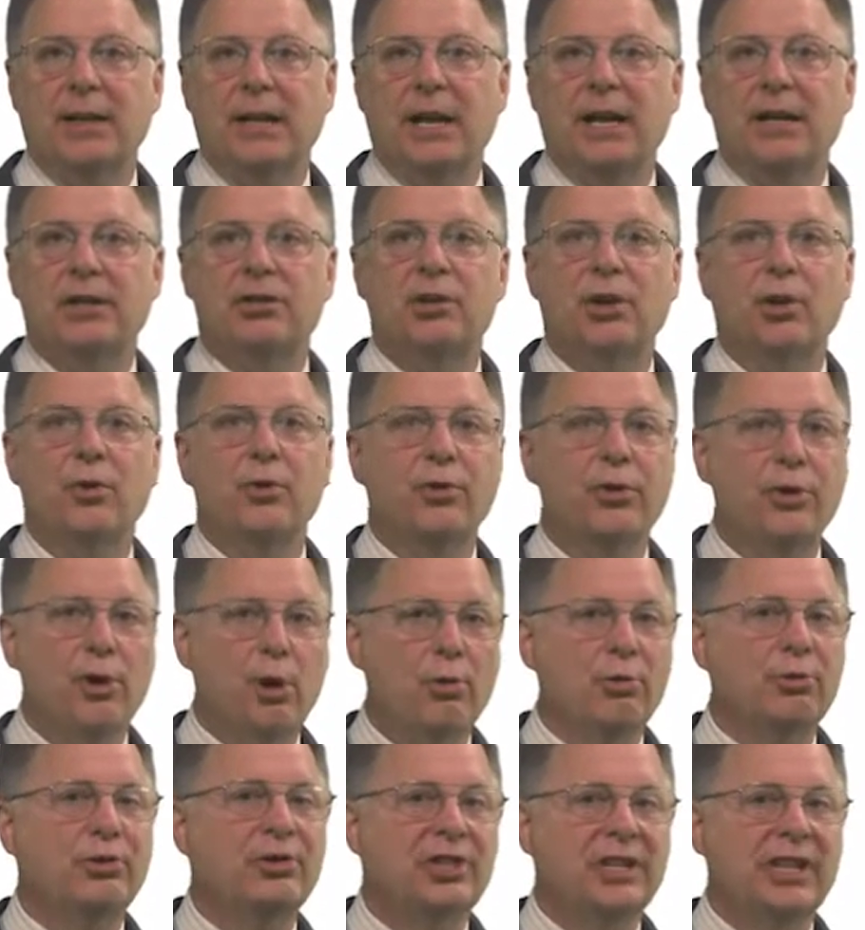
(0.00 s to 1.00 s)
And so
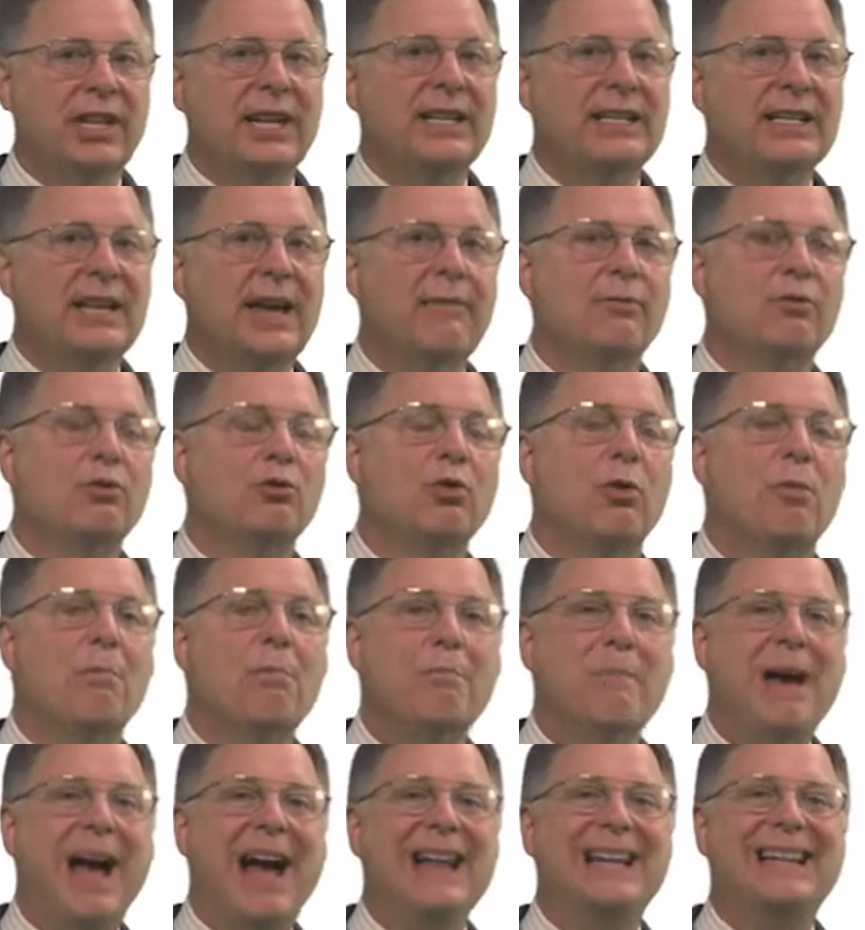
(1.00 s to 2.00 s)
those things have a
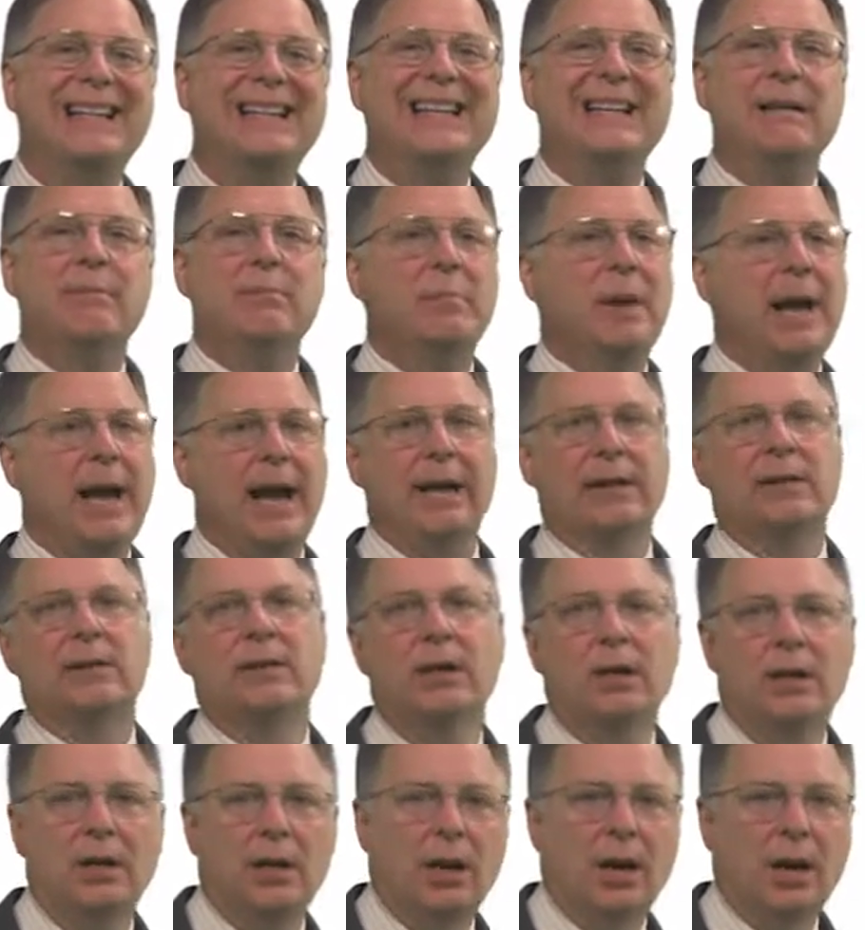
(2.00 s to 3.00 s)
dramatic impact
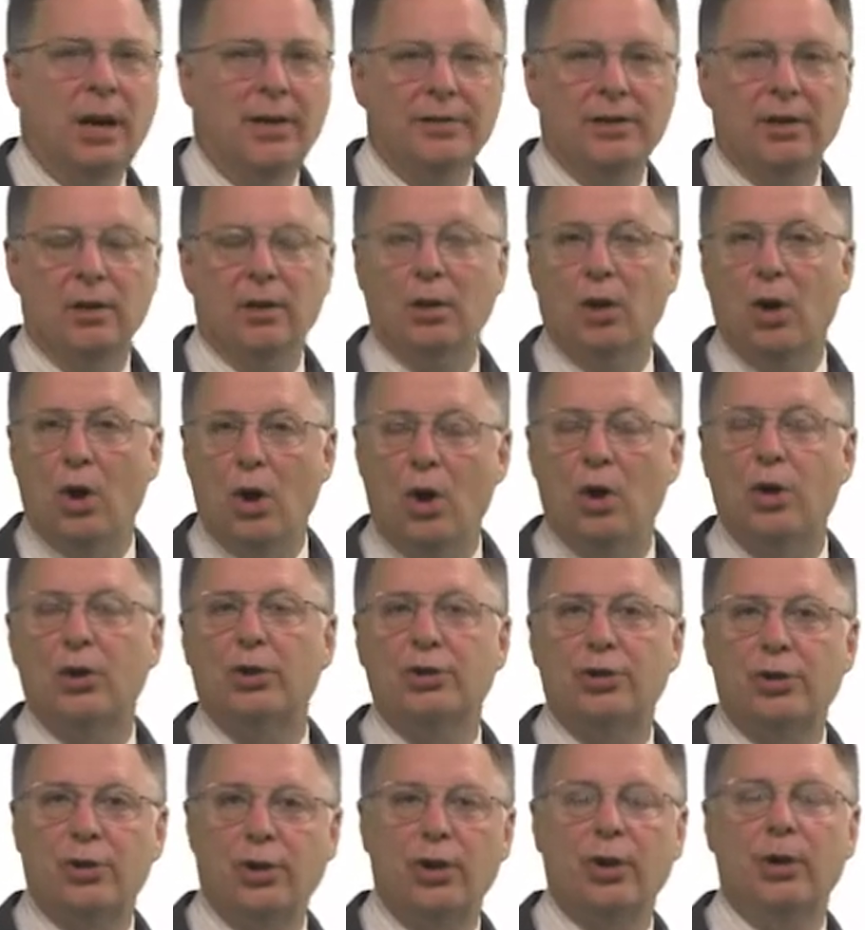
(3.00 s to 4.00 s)
on the
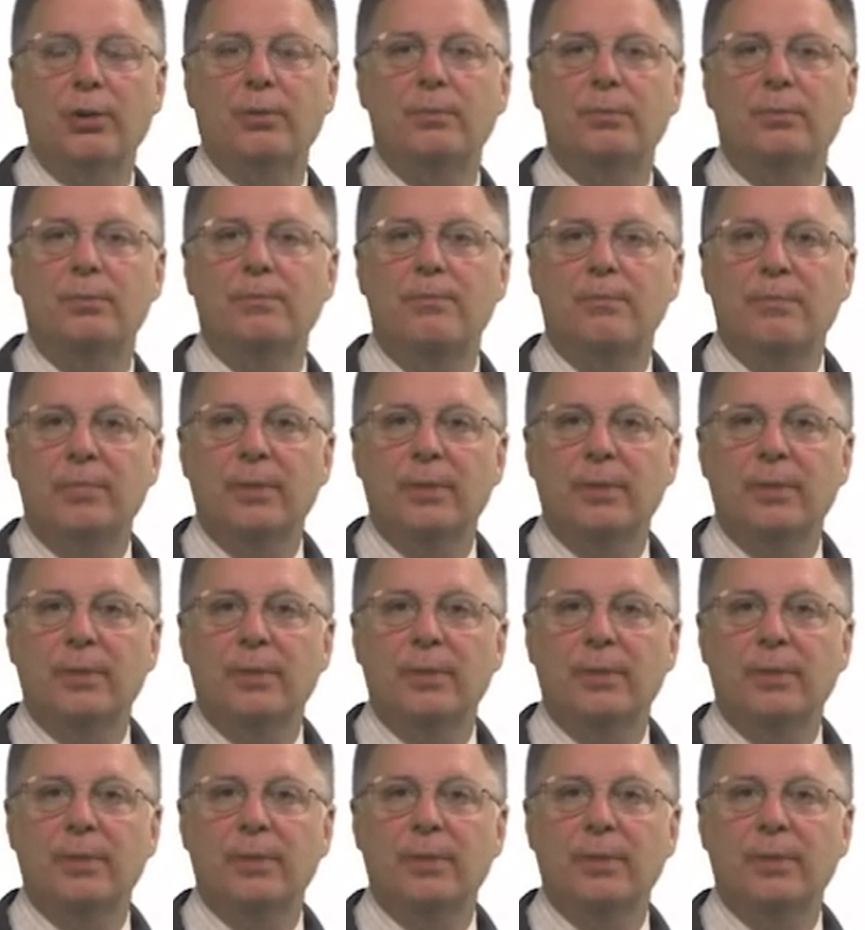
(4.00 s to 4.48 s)
long-term